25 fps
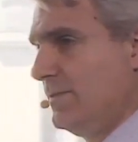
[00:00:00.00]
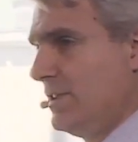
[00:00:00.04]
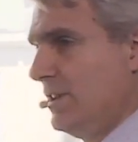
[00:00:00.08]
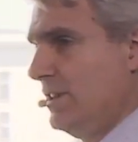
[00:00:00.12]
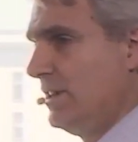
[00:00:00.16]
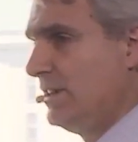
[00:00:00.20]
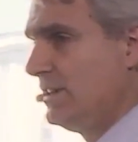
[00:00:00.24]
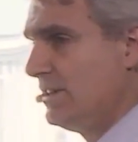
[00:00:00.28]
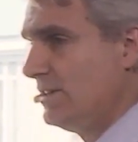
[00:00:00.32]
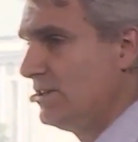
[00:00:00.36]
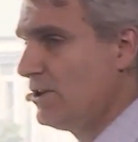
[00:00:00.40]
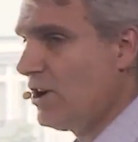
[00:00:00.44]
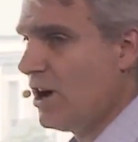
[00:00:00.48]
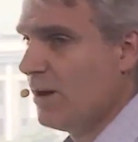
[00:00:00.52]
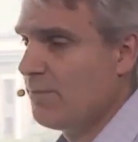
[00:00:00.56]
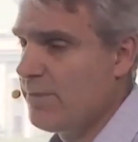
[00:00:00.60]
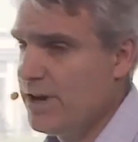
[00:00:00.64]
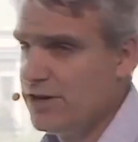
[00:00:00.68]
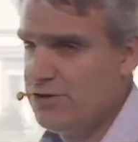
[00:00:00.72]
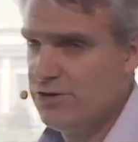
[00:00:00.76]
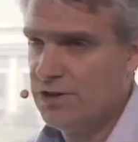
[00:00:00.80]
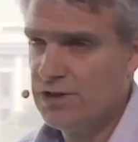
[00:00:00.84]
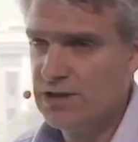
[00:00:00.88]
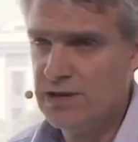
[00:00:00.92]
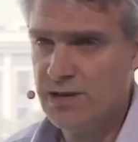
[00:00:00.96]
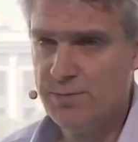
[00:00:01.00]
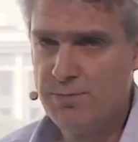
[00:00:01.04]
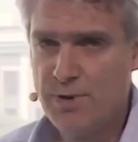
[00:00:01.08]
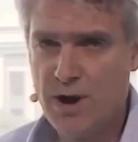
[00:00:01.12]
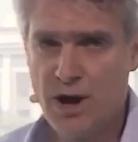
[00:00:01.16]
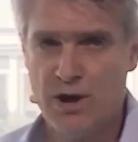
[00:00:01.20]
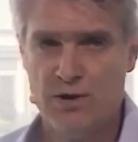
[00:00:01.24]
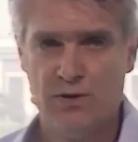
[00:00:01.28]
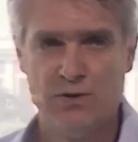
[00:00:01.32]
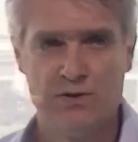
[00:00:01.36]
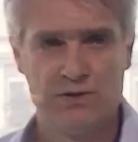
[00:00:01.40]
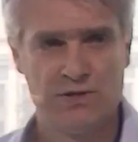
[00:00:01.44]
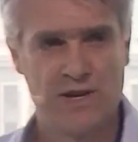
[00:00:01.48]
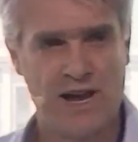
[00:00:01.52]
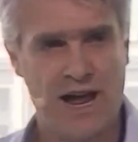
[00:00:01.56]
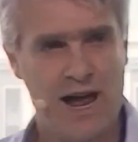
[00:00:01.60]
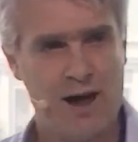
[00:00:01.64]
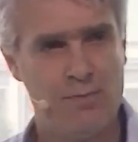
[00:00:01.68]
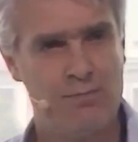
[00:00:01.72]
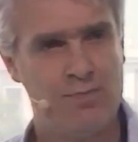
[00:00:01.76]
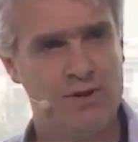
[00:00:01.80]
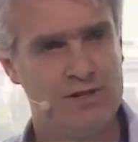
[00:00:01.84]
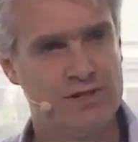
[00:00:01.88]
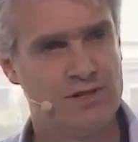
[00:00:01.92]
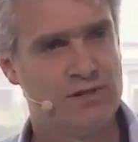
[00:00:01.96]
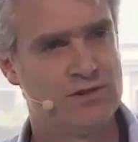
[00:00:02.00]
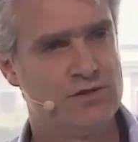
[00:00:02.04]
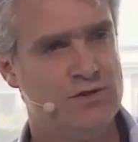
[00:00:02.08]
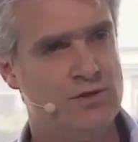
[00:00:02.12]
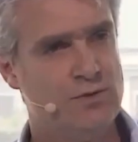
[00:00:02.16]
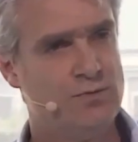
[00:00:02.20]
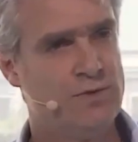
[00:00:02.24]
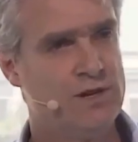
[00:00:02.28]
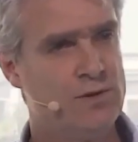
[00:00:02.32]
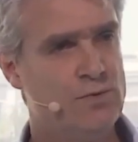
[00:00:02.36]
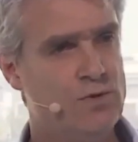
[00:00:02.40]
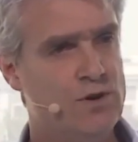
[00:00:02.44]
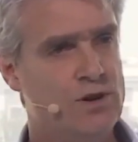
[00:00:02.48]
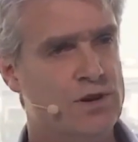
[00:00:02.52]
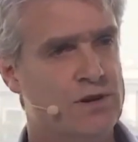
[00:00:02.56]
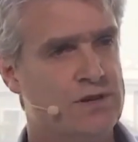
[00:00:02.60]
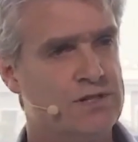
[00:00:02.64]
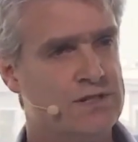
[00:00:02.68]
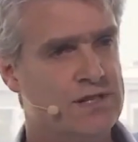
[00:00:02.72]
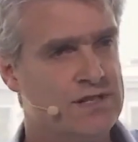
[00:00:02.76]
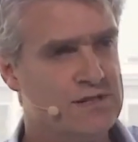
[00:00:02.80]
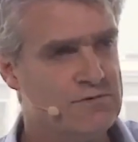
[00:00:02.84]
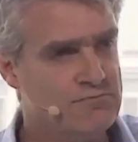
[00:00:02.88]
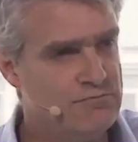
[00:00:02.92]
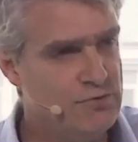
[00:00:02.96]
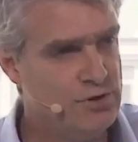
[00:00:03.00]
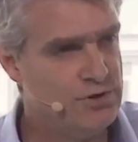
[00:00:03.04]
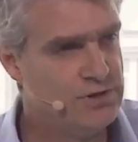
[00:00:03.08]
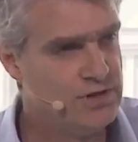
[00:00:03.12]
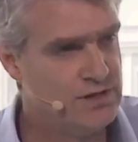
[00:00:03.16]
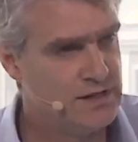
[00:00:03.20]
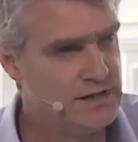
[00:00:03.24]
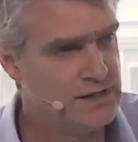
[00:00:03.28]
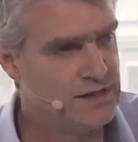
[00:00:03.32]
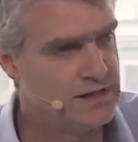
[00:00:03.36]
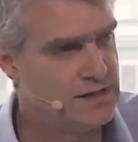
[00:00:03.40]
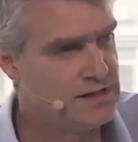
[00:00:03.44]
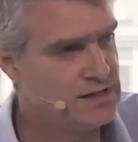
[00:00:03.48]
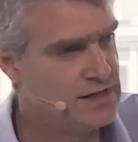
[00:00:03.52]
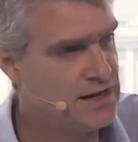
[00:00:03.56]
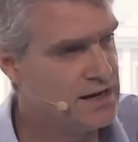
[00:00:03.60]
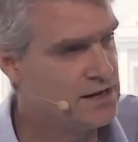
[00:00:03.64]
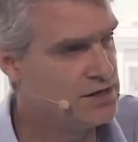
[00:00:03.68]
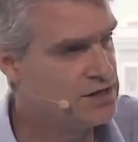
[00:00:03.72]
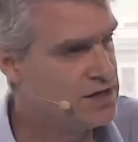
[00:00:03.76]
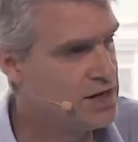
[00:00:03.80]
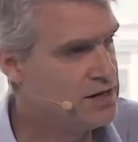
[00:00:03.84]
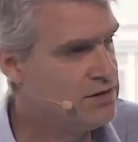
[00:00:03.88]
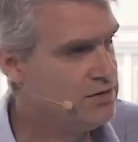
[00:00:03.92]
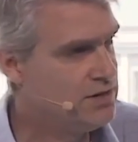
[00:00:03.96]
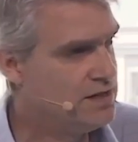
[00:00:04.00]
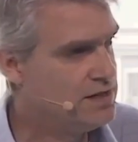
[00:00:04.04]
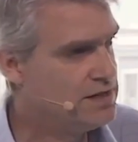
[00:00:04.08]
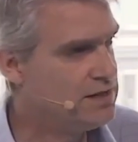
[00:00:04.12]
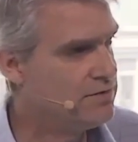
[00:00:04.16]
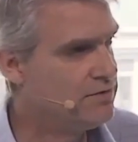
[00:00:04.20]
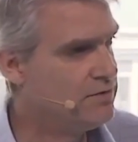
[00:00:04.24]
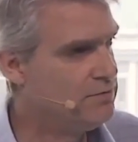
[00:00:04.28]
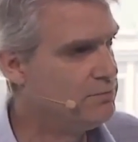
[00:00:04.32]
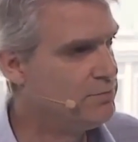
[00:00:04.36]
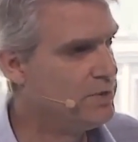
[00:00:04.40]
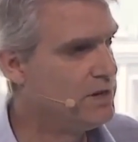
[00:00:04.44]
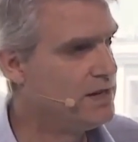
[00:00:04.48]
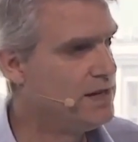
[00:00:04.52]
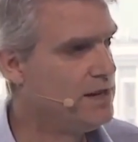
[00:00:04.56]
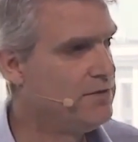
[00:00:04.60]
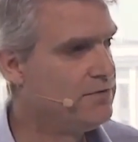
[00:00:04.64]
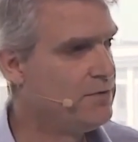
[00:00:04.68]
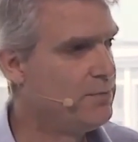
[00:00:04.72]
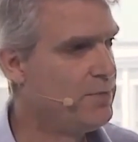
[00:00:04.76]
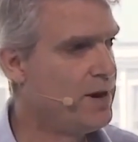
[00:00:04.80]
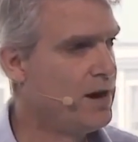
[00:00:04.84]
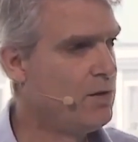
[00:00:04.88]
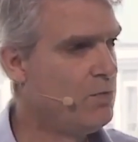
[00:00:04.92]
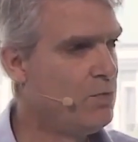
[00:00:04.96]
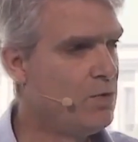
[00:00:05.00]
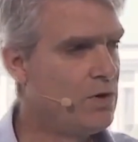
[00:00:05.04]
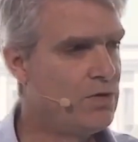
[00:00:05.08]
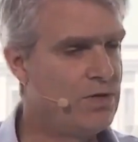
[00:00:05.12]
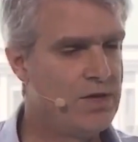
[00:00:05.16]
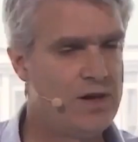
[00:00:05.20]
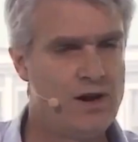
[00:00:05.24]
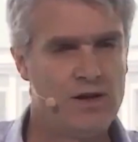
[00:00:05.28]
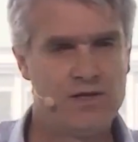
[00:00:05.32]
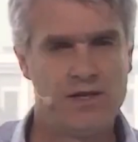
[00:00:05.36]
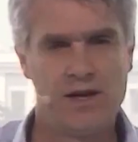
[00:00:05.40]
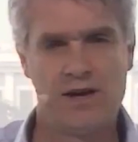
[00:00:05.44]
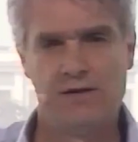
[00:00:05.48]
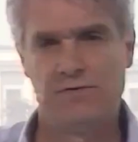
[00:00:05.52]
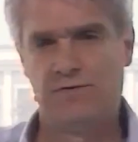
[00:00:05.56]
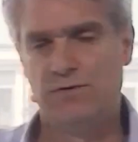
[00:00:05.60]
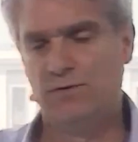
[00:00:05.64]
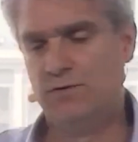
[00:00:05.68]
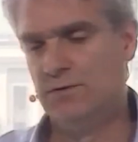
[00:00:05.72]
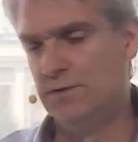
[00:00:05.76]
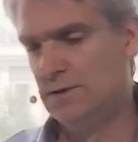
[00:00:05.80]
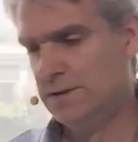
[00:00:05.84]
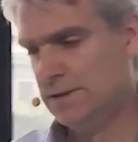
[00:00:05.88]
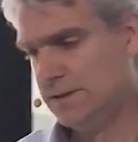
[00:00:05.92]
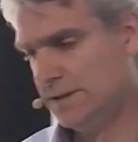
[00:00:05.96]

That is diametrically opposed to how business normally works. It's rooted in a genuinely different belief about what they are there for.